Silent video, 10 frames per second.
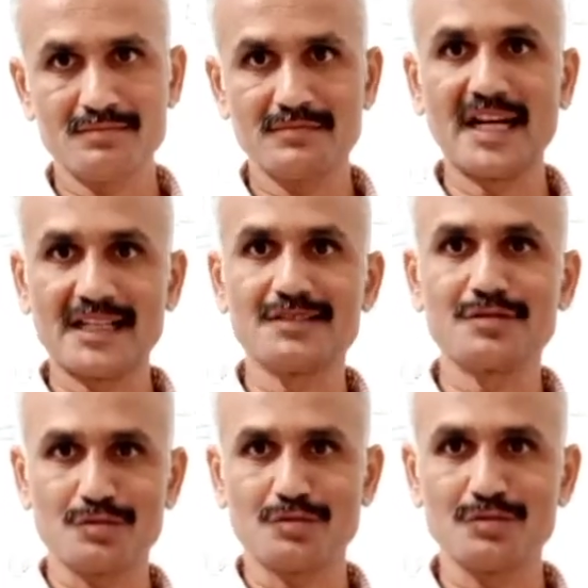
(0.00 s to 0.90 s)
That
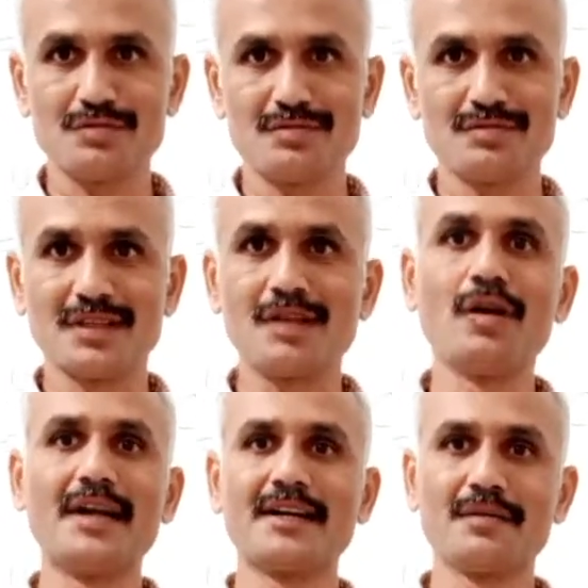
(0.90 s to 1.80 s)
is the
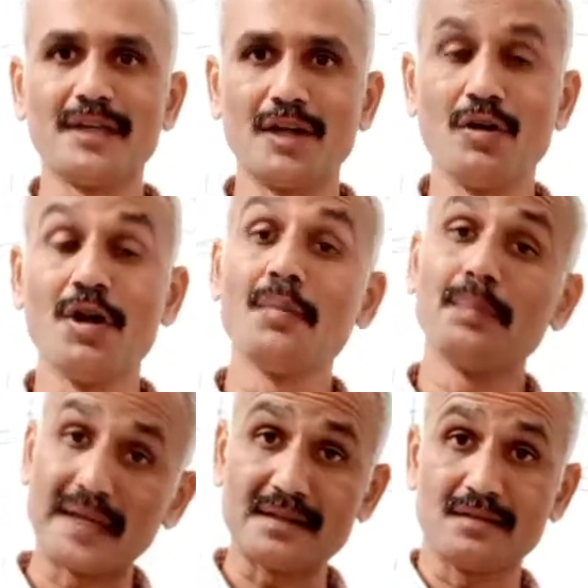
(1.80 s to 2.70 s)
quality of dove.
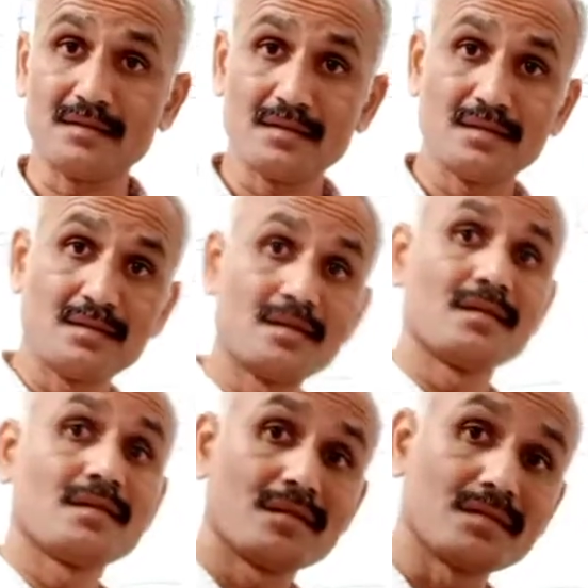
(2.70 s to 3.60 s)
But
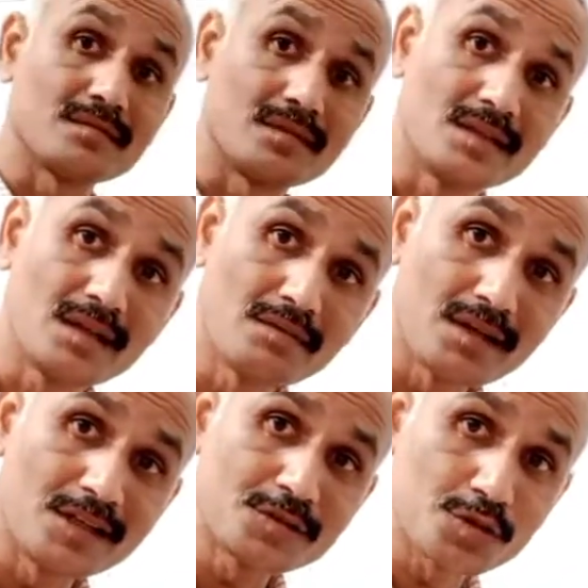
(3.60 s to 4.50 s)
the dove
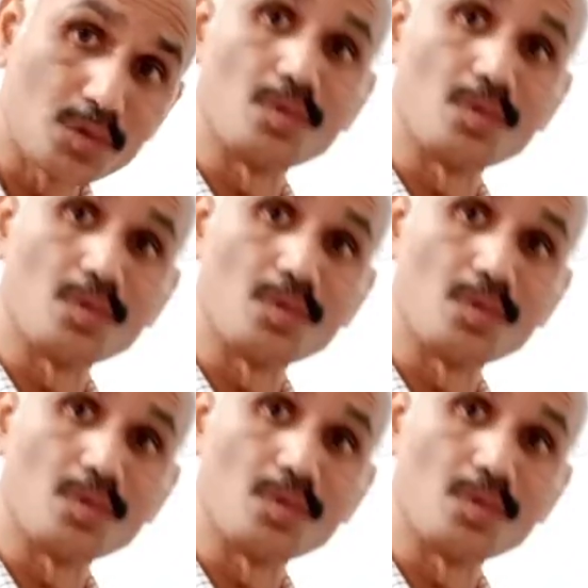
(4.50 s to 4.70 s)
also